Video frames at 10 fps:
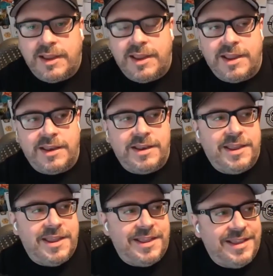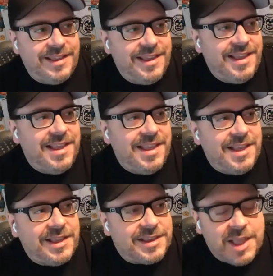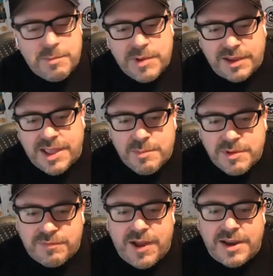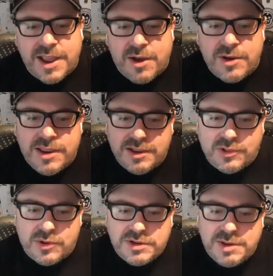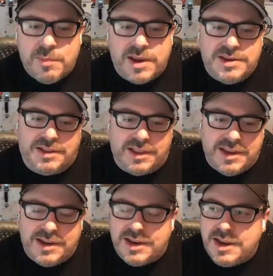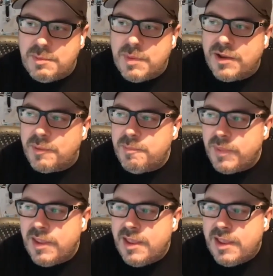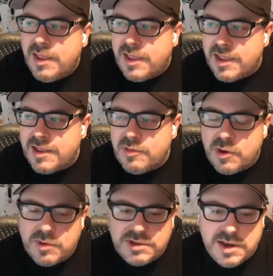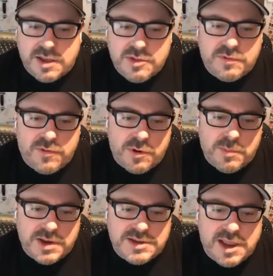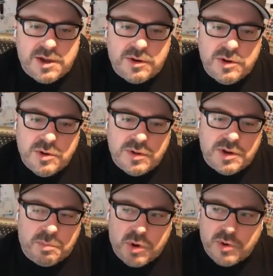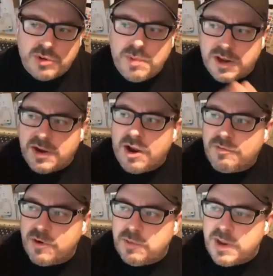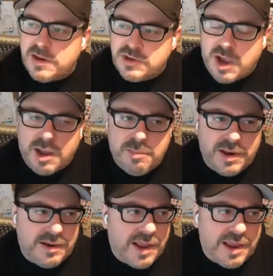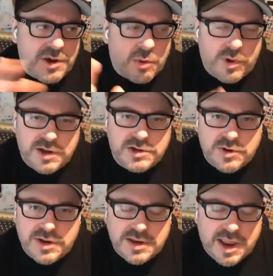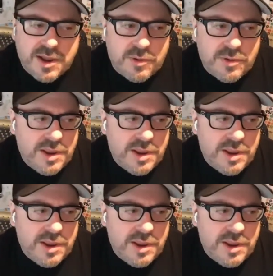And come to find out, he had looked at my deleted email, and there was another firm in town who had approached me and offered me a job, but I'd already turned it down.